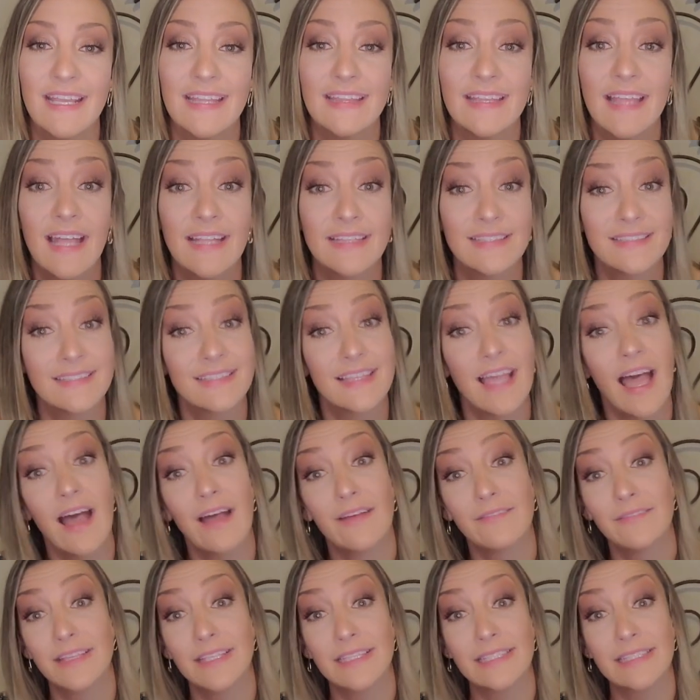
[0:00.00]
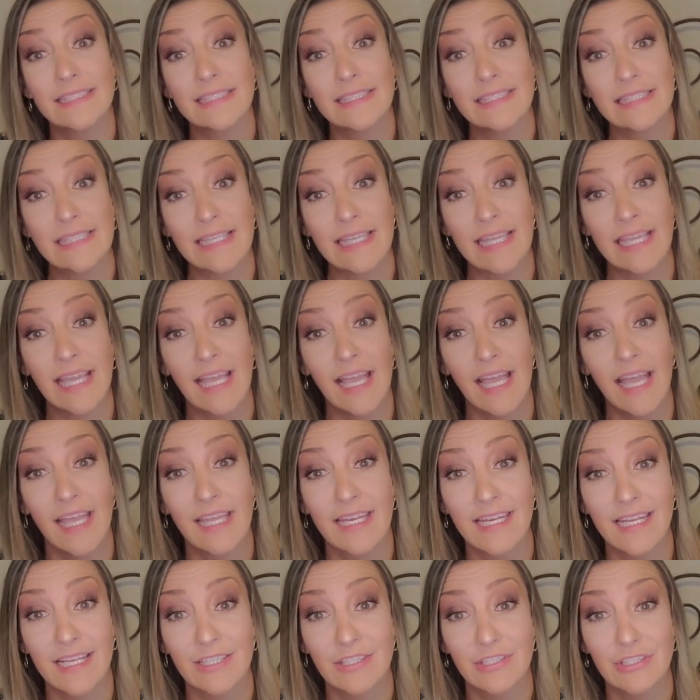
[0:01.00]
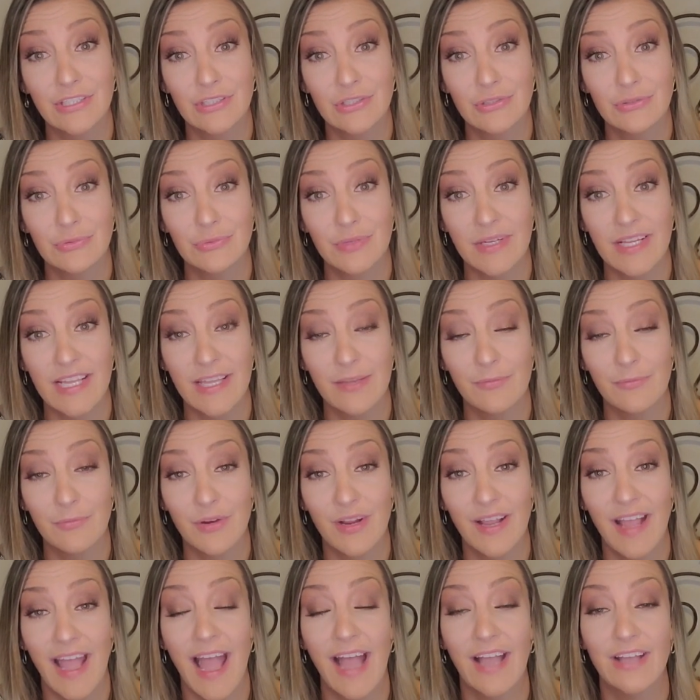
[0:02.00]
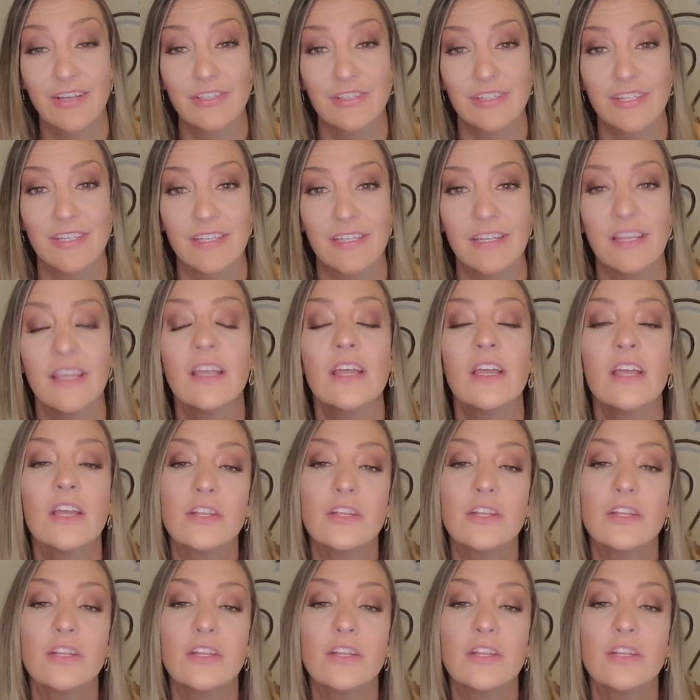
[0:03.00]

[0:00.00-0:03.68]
and that's obviously an extreme reaction